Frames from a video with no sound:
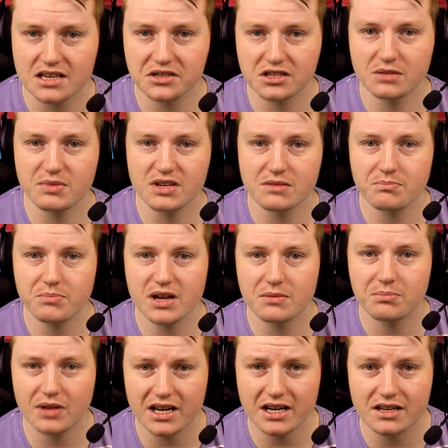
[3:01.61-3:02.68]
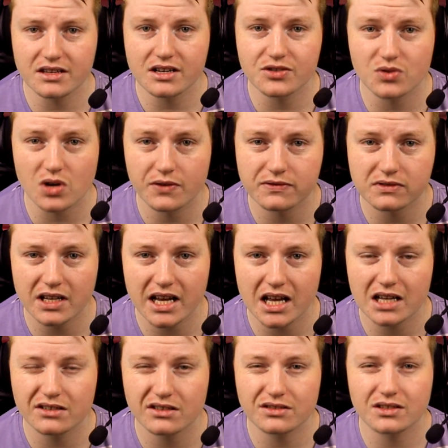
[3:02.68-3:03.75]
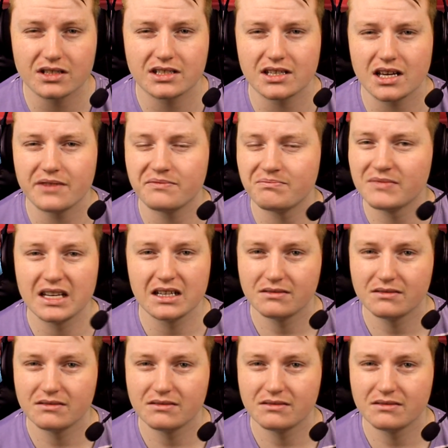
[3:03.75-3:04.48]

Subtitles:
he's going to be a better player than Israel Folau and all that sort of stuff.